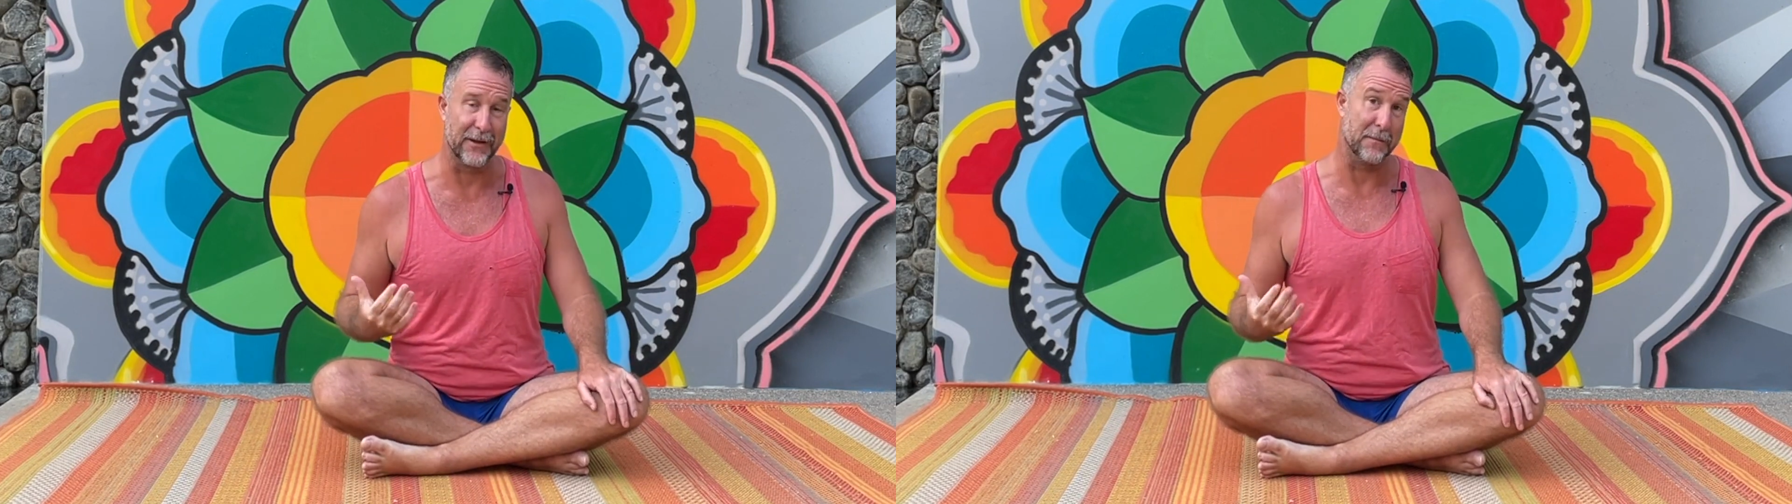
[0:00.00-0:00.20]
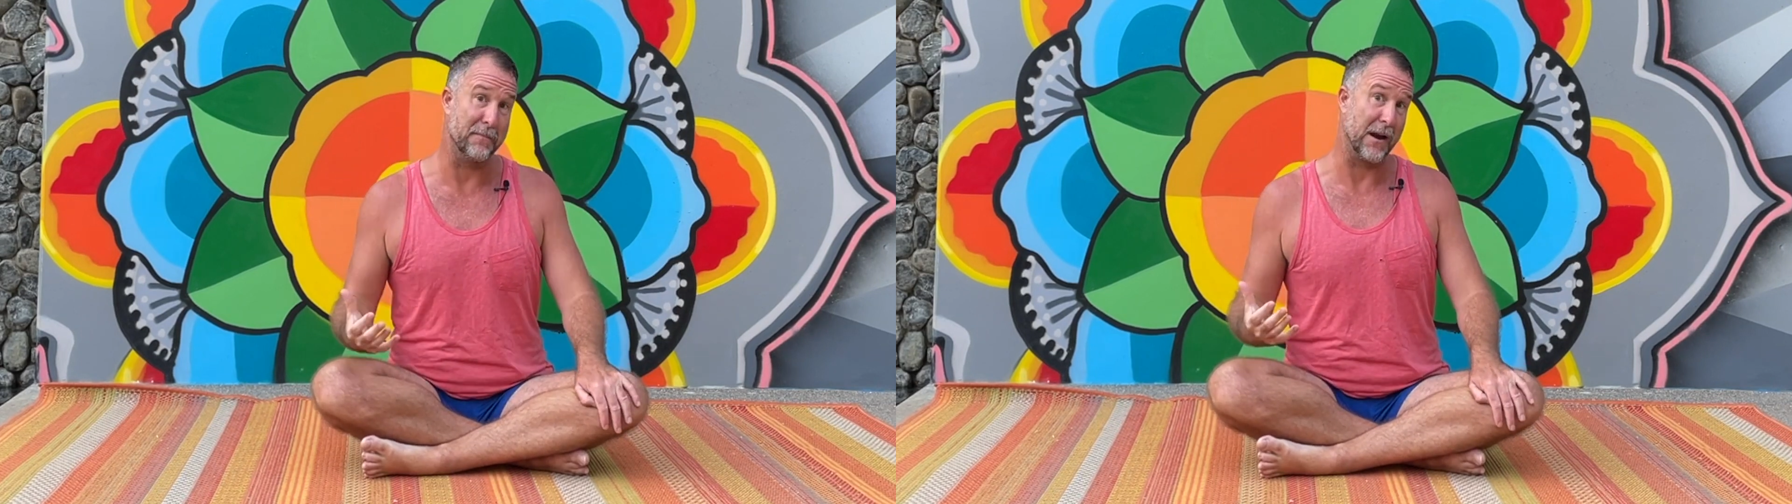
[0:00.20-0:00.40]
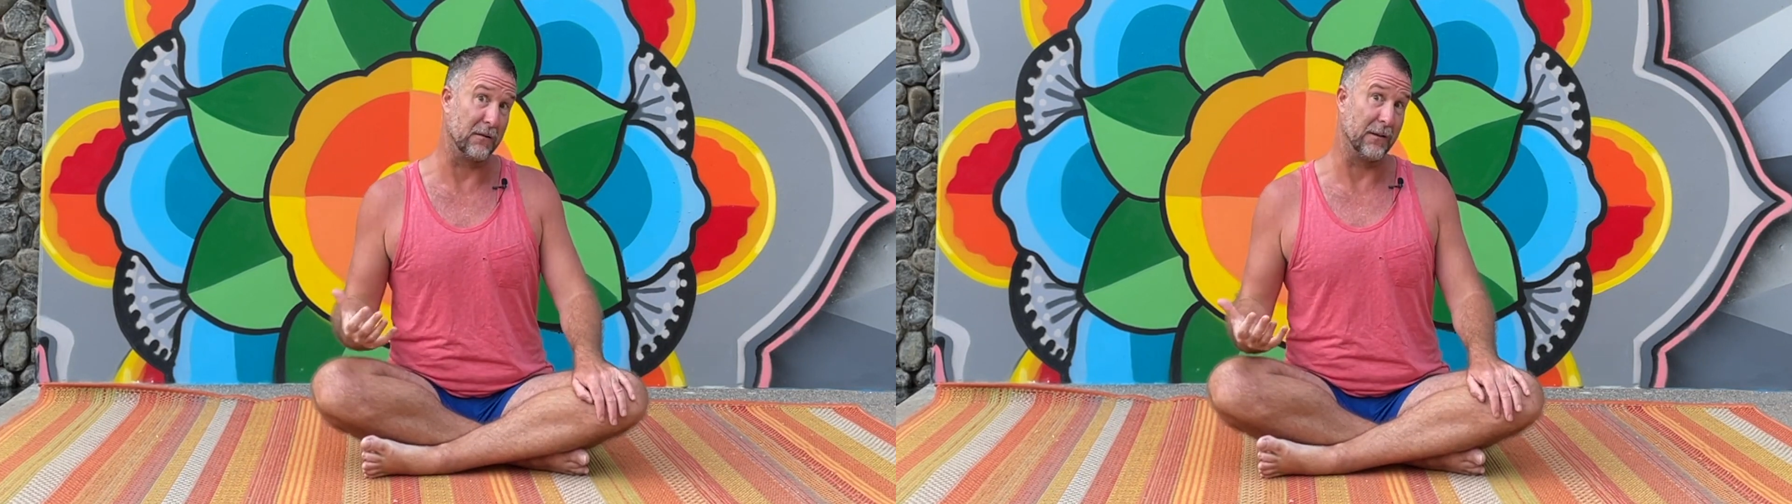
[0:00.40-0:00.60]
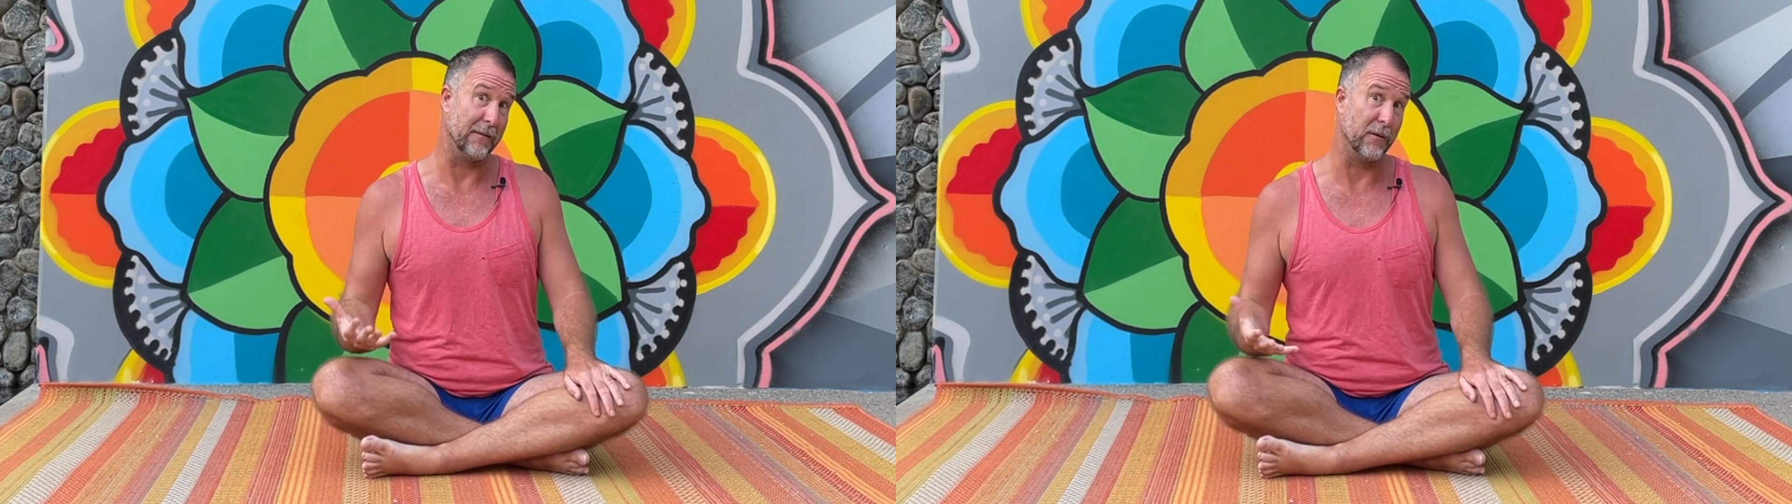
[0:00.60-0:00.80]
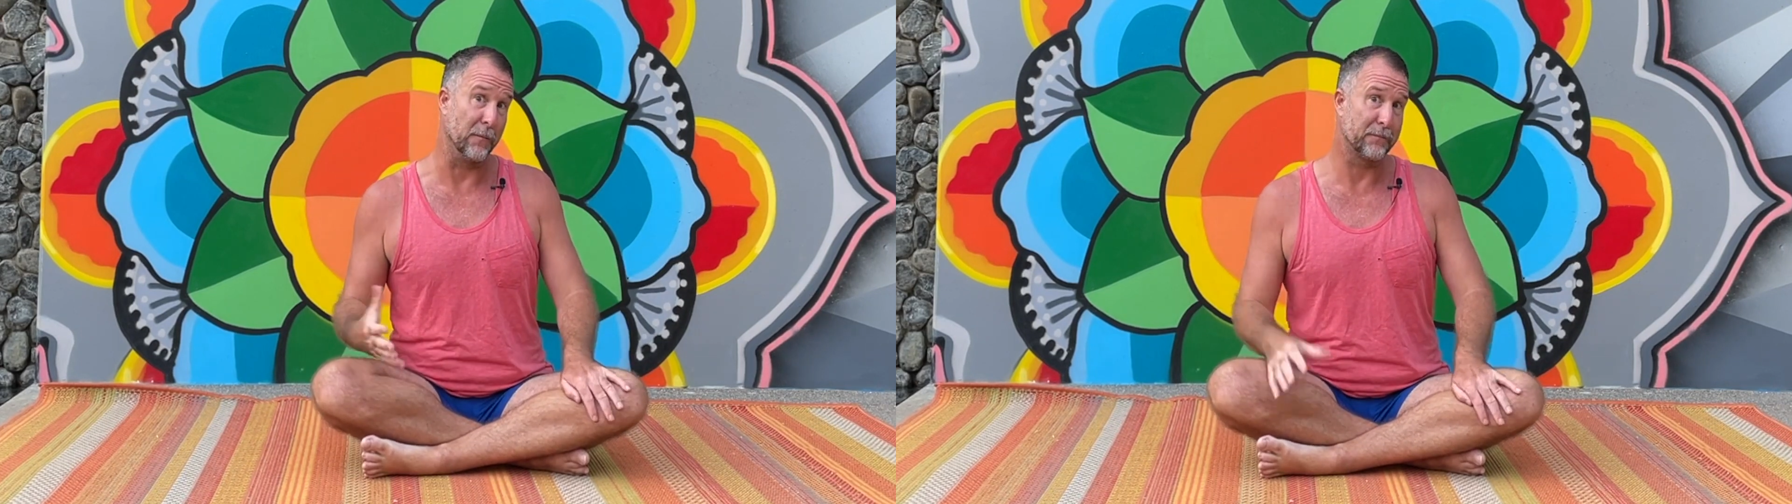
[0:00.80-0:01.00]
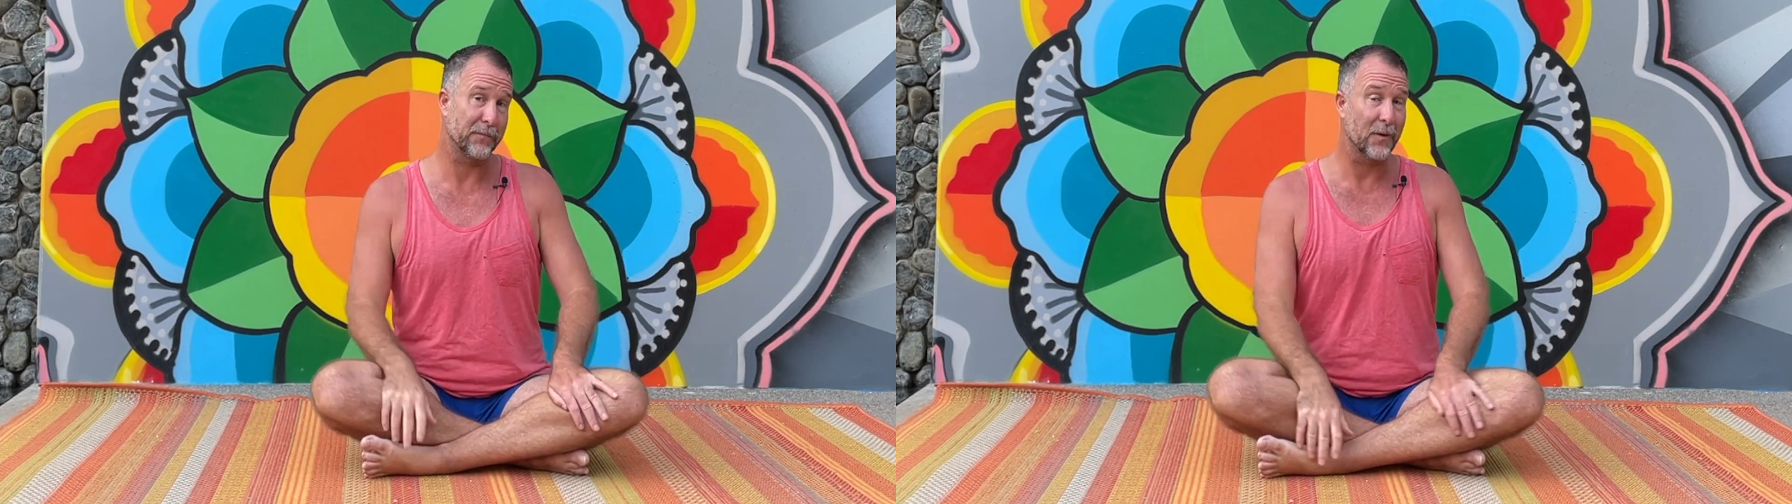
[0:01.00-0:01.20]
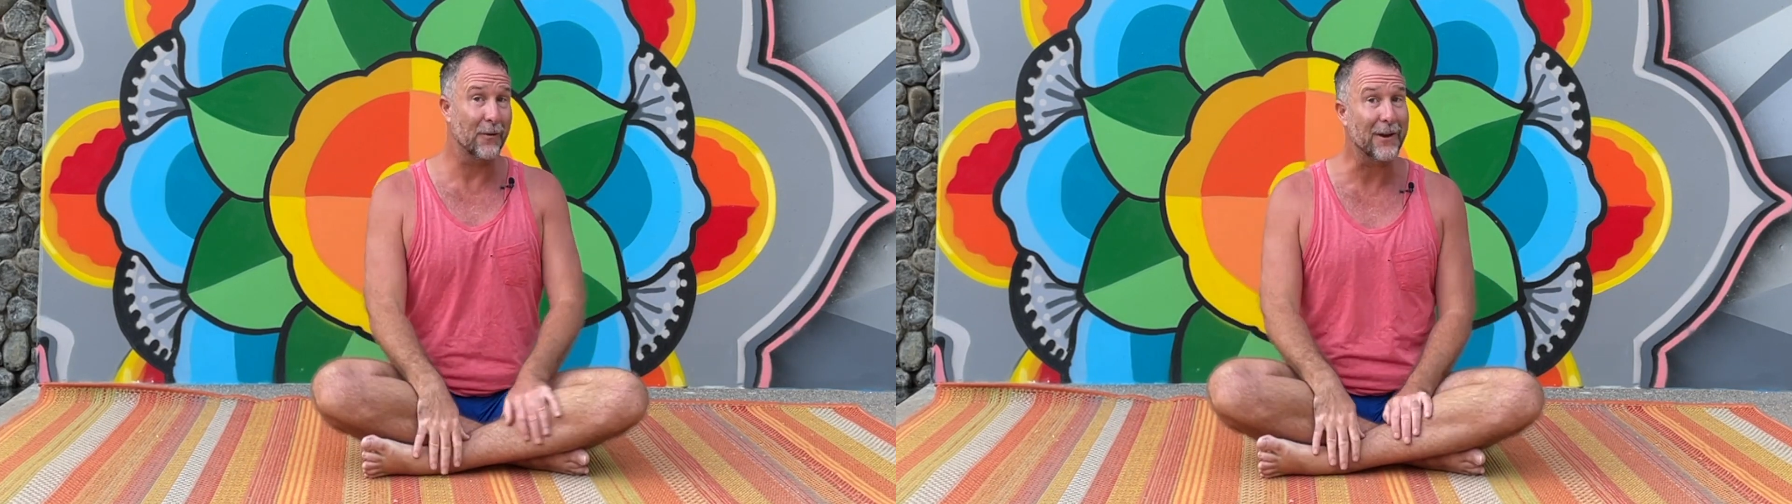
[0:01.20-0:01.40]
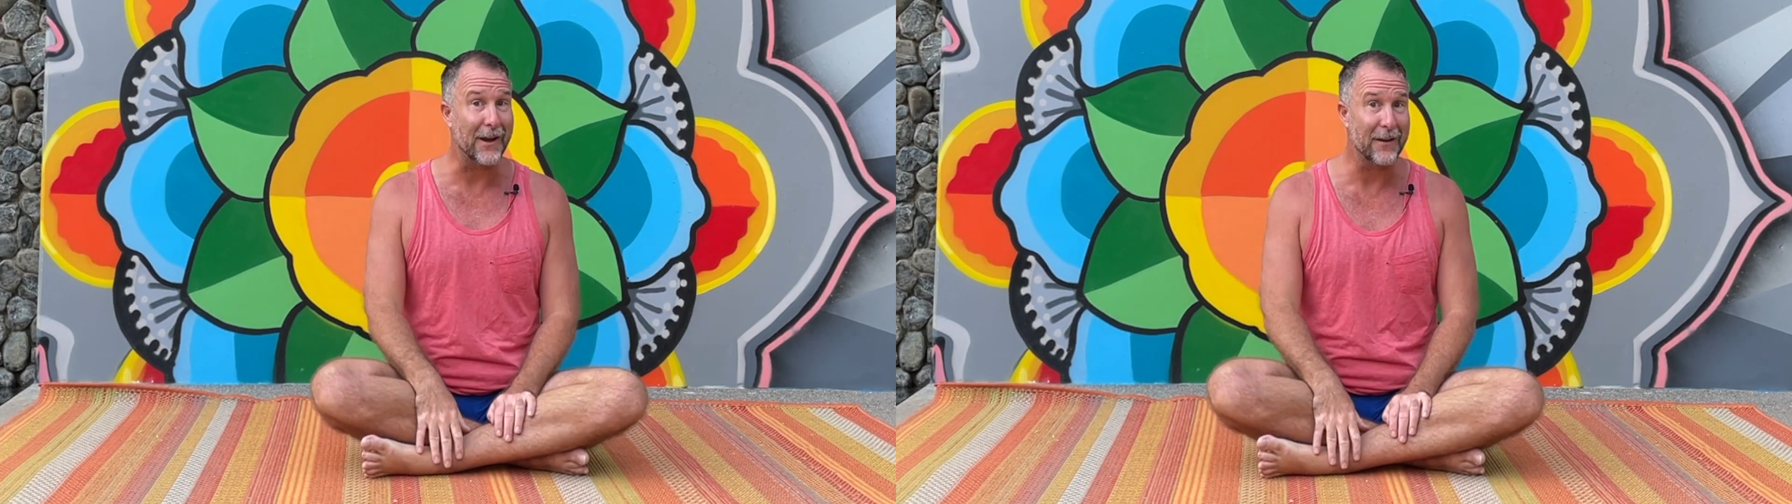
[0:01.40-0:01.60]
at a better level.
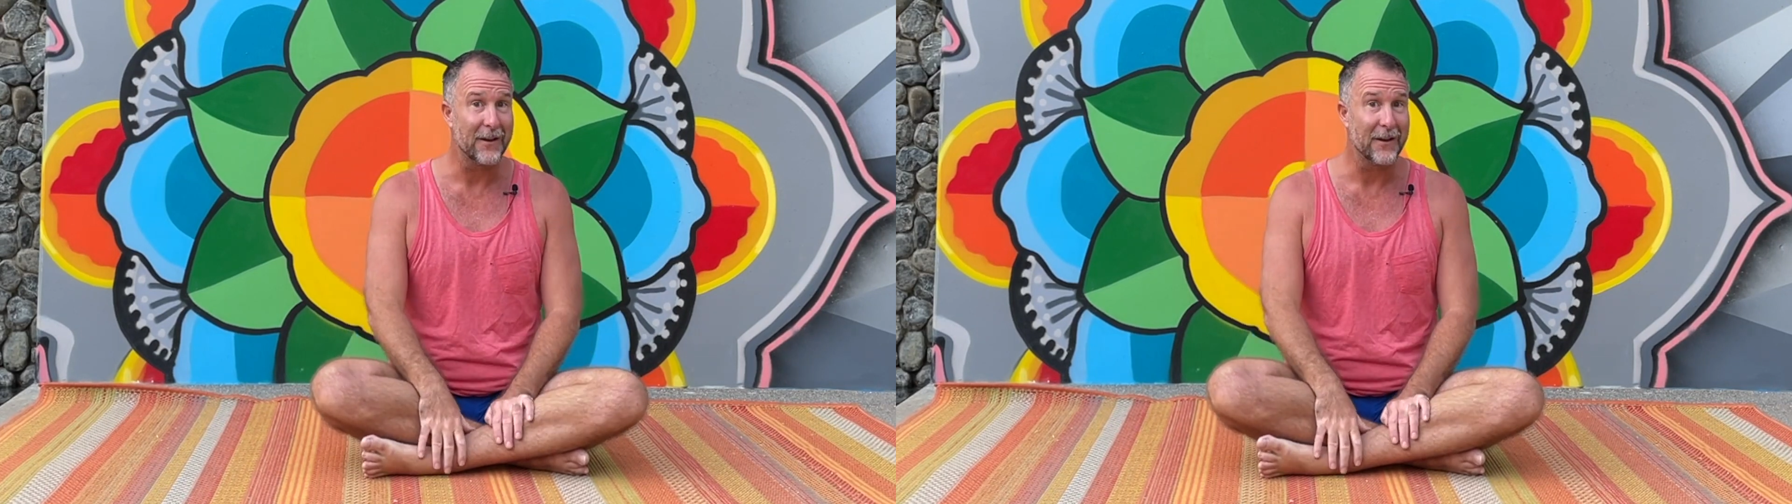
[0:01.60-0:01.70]
Okay?